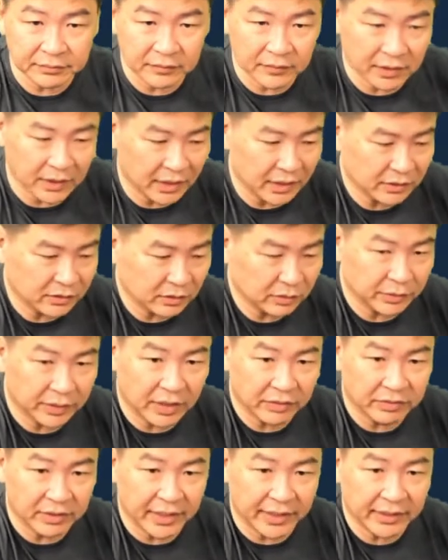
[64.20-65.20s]
Okay, so we
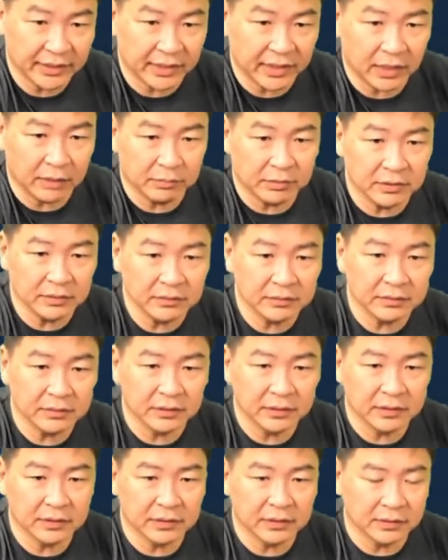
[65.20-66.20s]
have LAN cable.
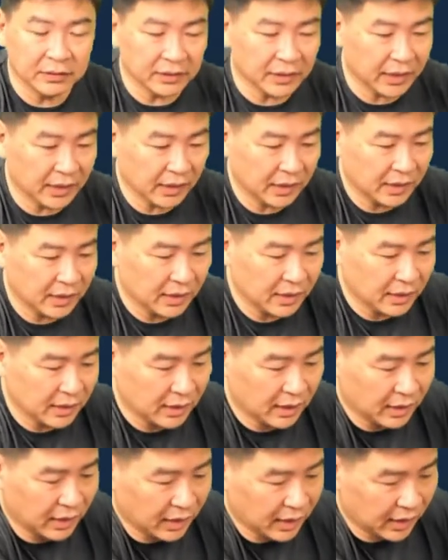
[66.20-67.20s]
Okay,
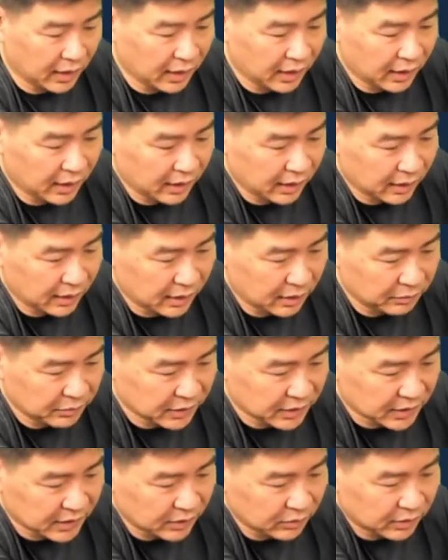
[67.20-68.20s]
and let me
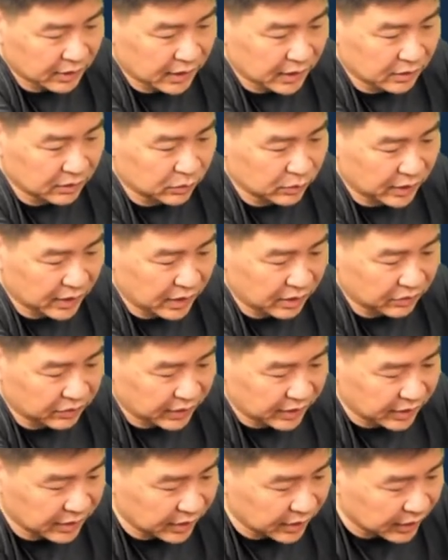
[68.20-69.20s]
see what else we
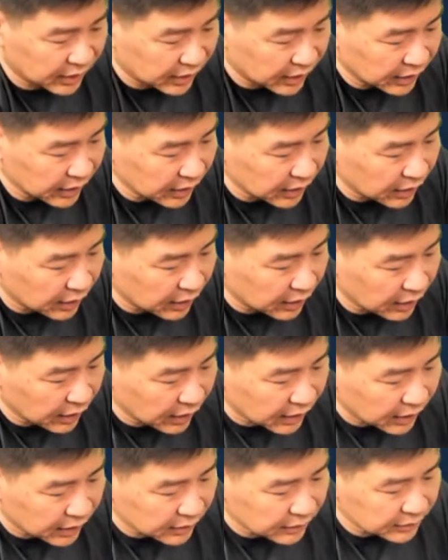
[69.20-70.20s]
have under here.
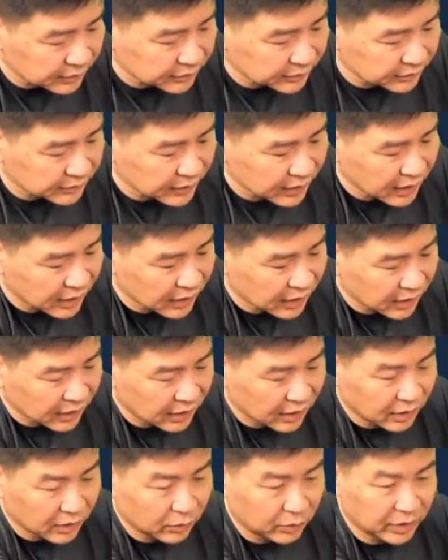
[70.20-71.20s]
Ah,
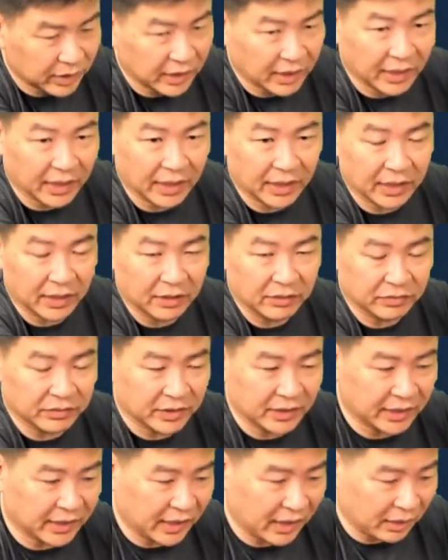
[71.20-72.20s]
we have
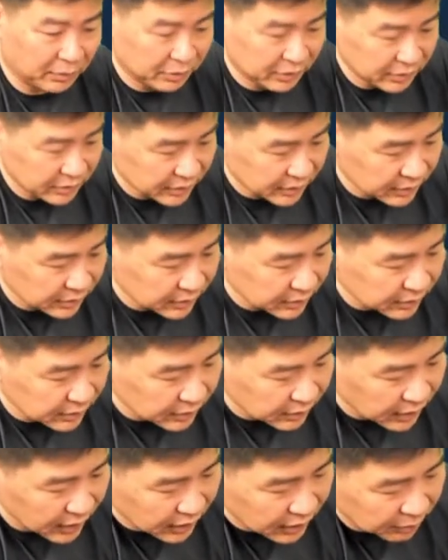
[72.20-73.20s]
the cables,
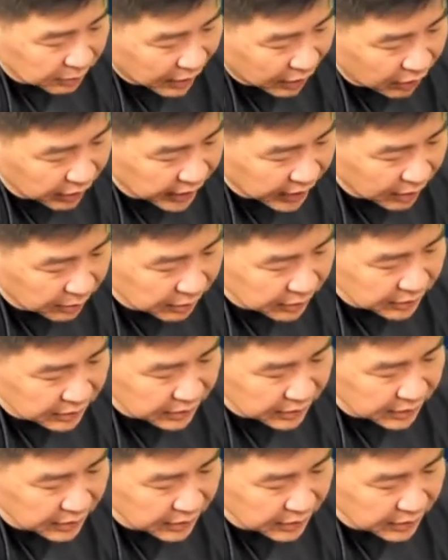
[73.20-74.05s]
right, the power cables.